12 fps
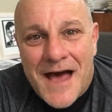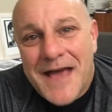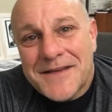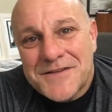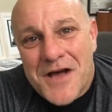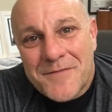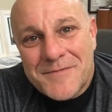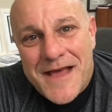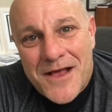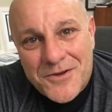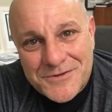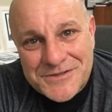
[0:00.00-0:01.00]
Hi, Tom
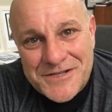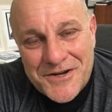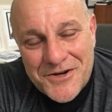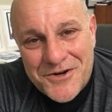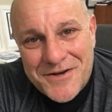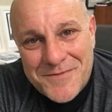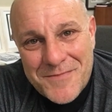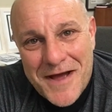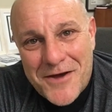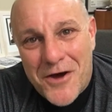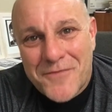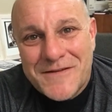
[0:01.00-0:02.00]
Kalos here in
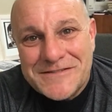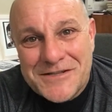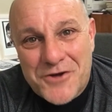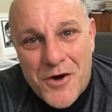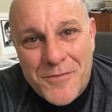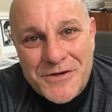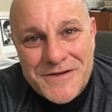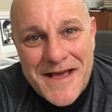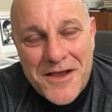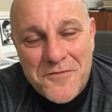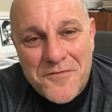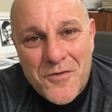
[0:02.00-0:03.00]
my office in Auburn,
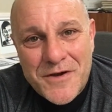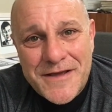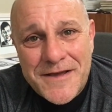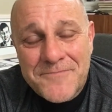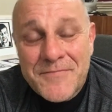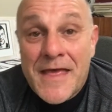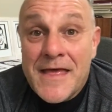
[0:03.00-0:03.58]
California.